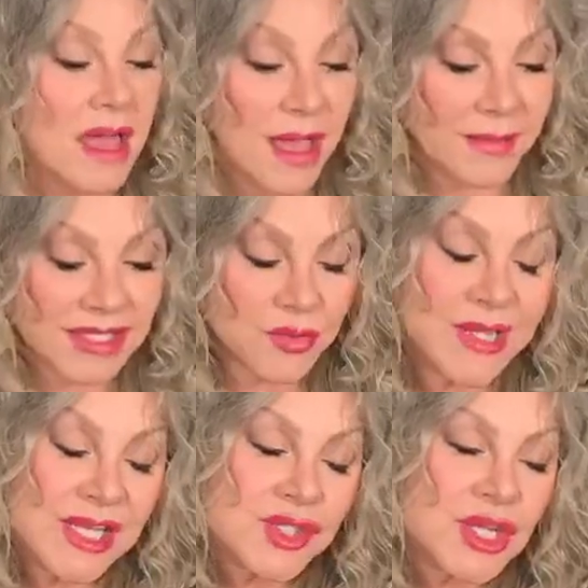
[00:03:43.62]
My
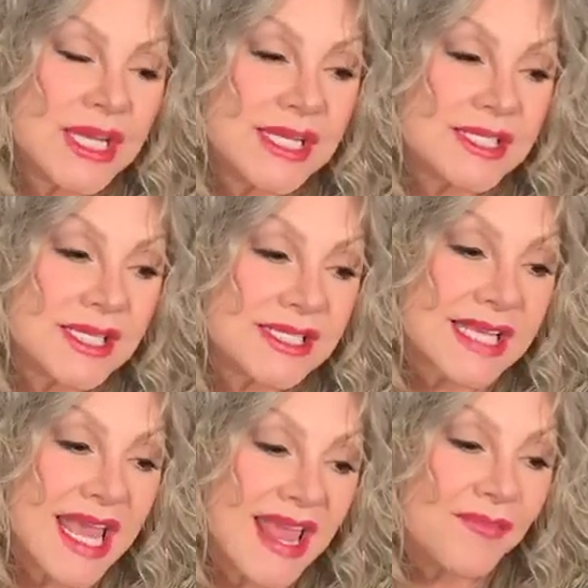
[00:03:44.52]
sweet Jesus
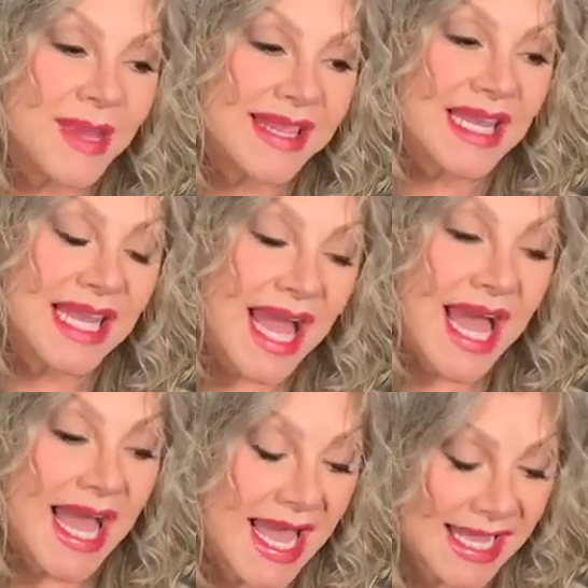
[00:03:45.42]
gave me the
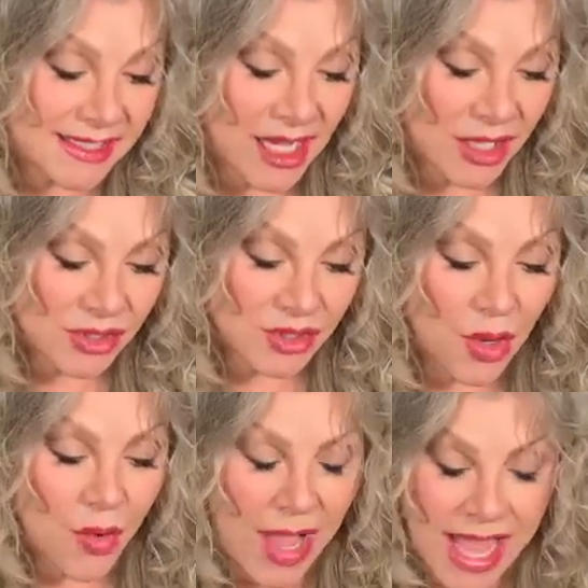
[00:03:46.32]
light,
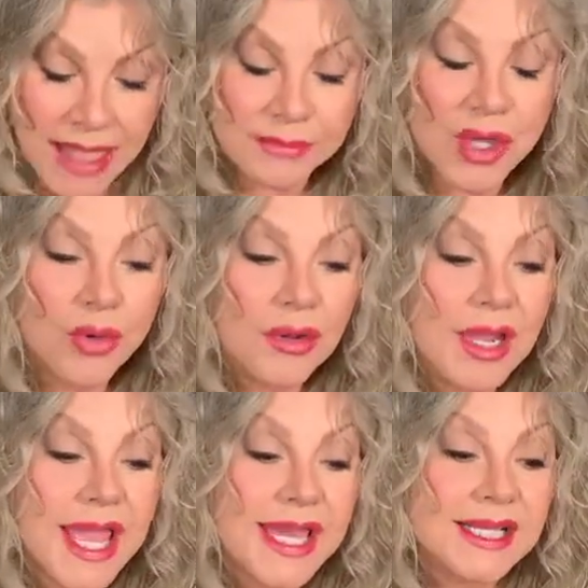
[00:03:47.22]
so I'm gonna
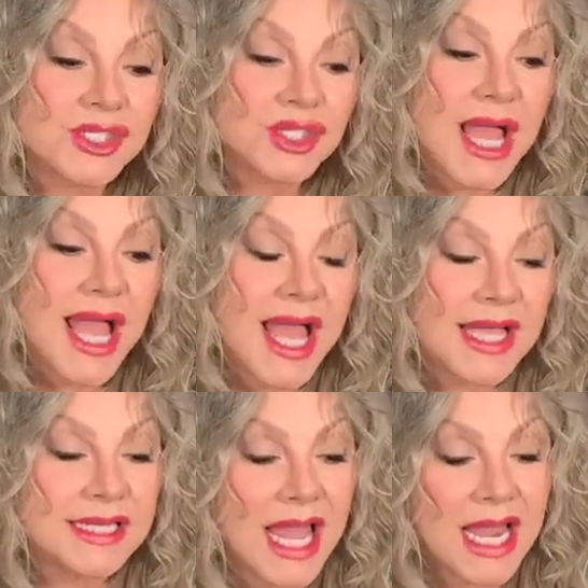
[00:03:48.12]
let it shine.
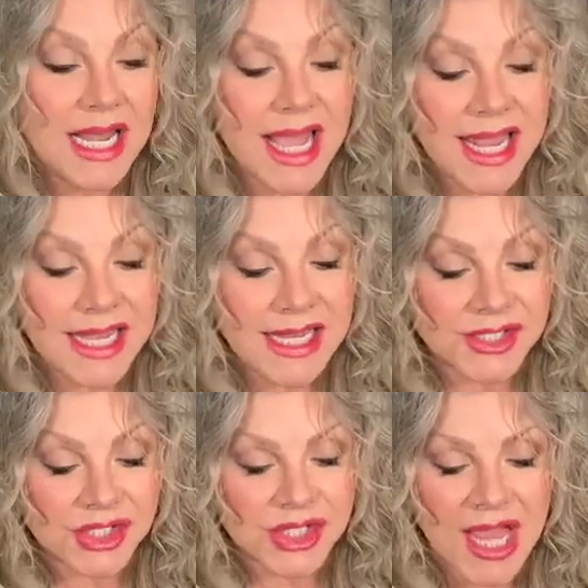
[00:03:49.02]
Let it
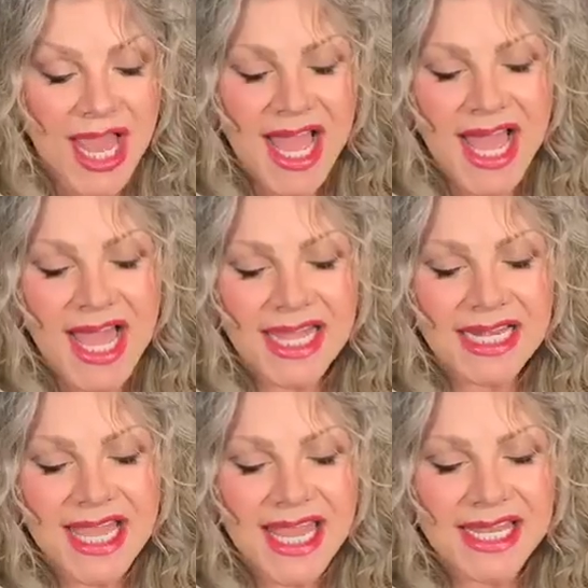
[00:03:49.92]
shine,
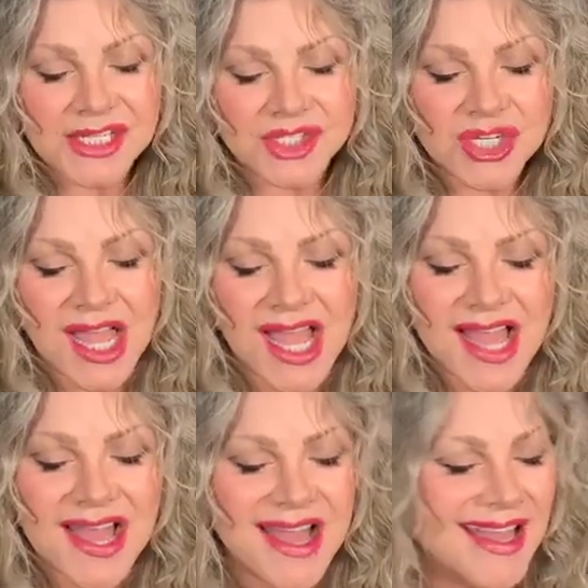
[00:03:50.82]
let it
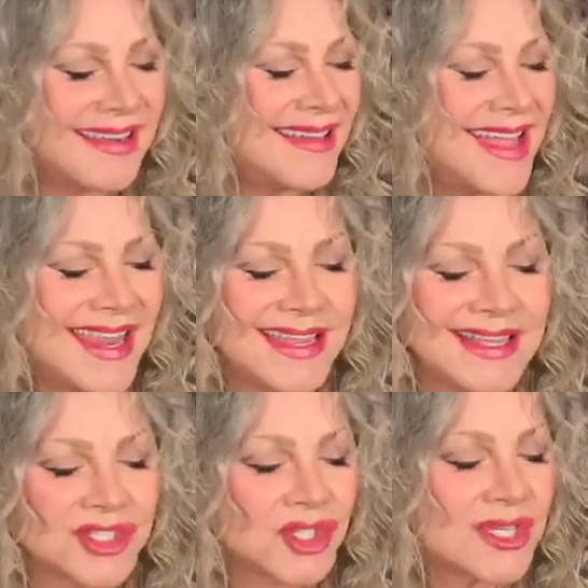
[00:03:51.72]
shine, let
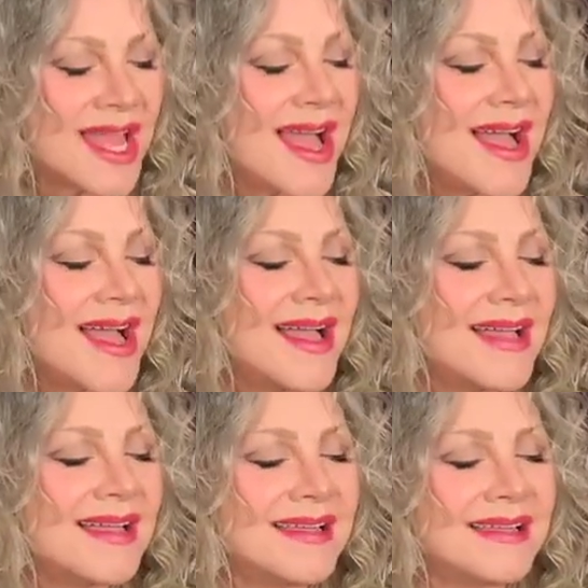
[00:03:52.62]
it
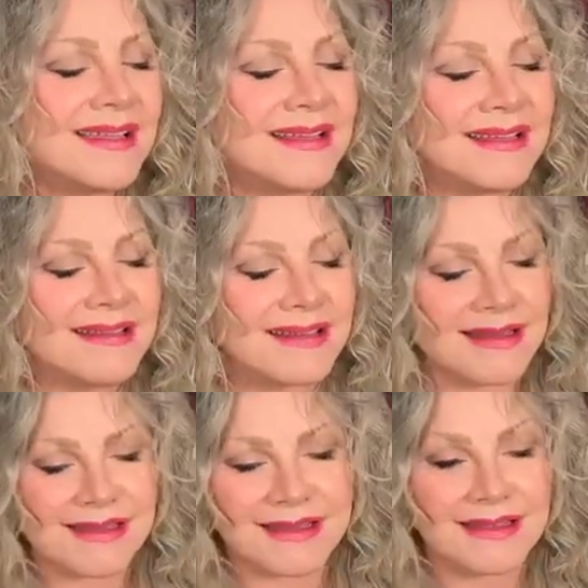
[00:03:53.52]
shine.
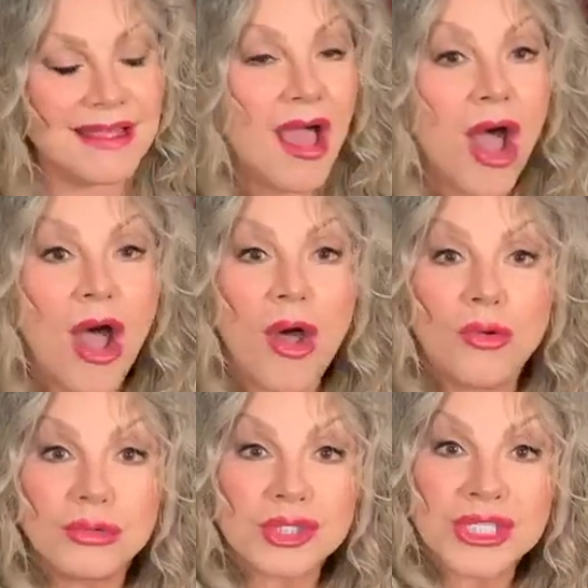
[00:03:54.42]

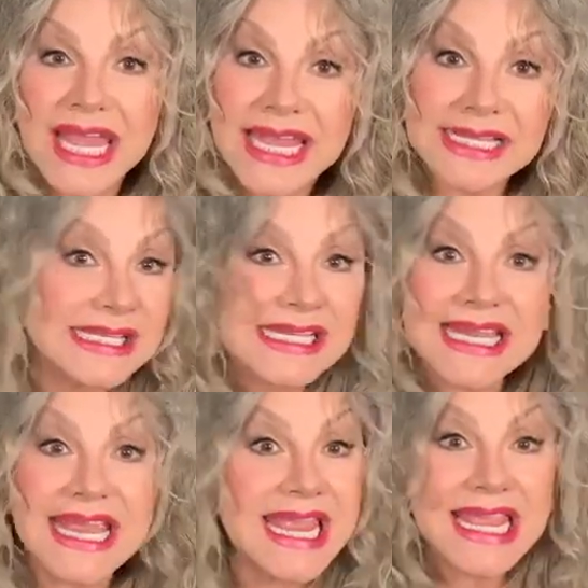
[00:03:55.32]
Oh, Satan,
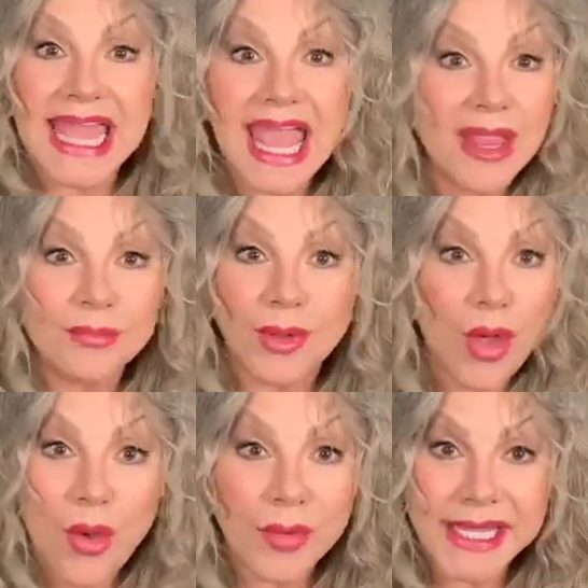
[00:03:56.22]
he can't
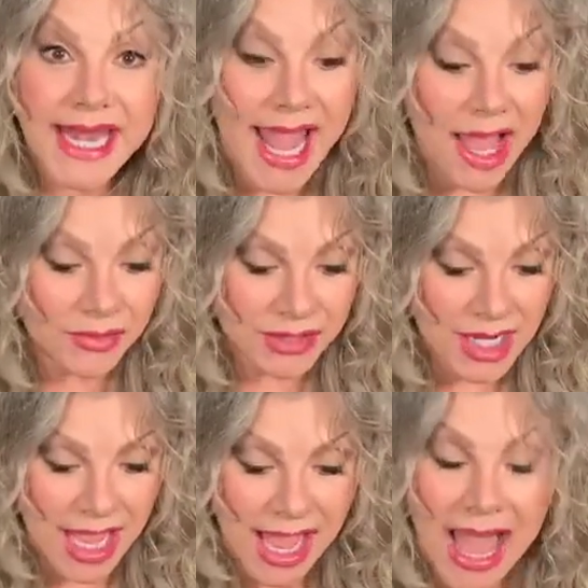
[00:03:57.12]
blow it out.
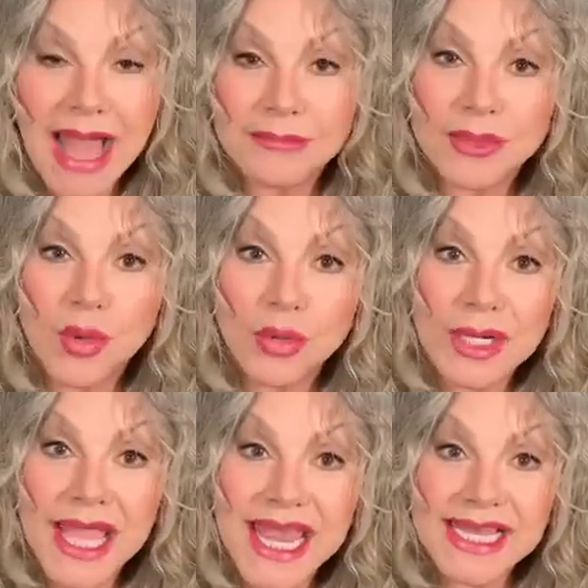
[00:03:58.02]
I'm gonna
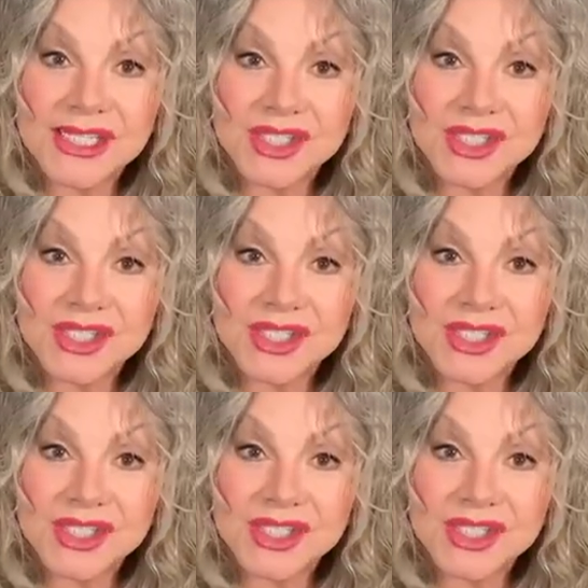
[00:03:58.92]
let it